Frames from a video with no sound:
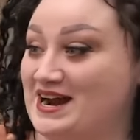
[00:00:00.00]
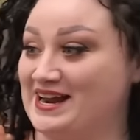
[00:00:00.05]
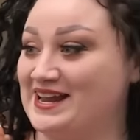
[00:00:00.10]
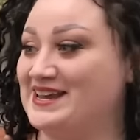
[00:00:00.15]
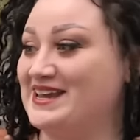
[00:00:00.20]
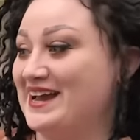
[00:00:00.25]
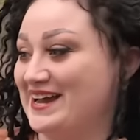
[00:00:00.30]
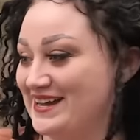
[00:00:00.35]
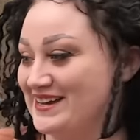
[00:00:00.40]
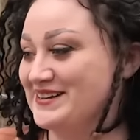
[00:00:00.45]

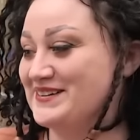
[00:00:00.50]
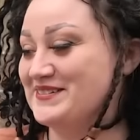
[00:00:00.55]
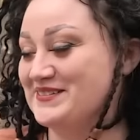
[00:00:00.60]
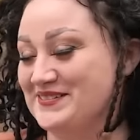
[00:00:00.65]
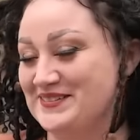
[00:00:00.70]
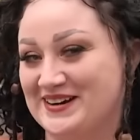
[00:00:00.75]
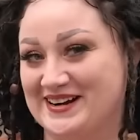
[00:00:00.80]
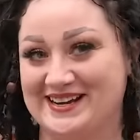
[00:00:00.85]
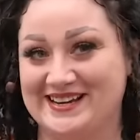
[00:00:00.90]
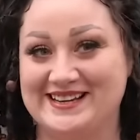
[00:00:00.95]
Yeah,
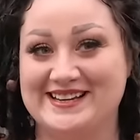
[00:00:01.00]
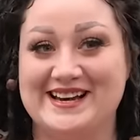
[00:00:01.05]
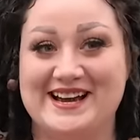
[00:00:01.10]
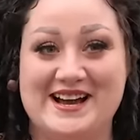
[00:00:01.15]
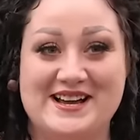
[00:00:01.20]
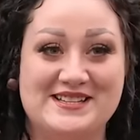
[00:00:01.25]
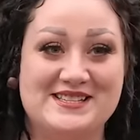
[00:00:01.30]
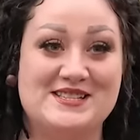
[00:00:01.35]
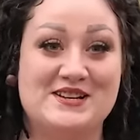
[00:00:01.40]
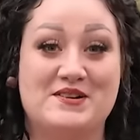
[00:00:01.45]
right.
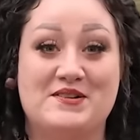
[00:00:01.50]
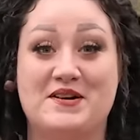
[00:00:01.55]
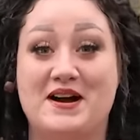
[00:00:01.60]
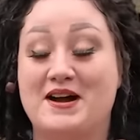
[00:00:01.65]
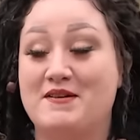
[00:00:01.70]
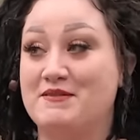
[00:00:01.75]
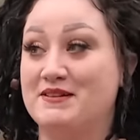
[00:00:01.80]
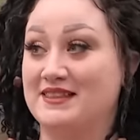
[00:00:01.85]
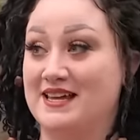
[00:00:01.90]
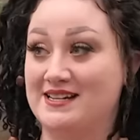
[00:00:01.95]
So
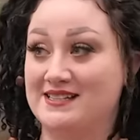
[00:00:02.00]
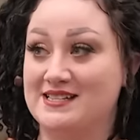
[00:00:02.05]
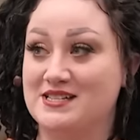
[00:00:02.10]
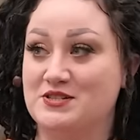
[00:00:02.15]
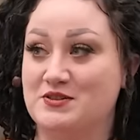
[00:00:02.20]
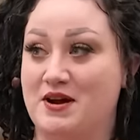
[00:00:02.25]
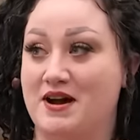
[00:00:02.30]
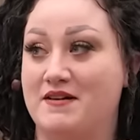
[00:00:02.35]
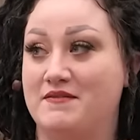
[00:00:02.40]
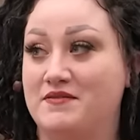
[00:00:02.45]
I would like to
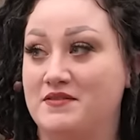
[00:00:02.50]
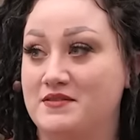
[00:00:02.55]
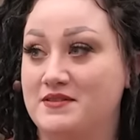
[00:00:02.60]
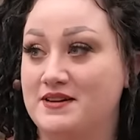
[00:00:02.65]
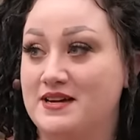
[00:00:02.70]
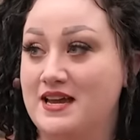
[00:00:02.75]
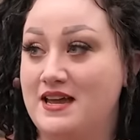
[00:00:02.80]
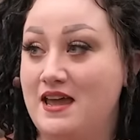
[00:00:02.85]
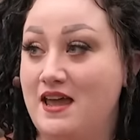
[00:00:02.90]
travel.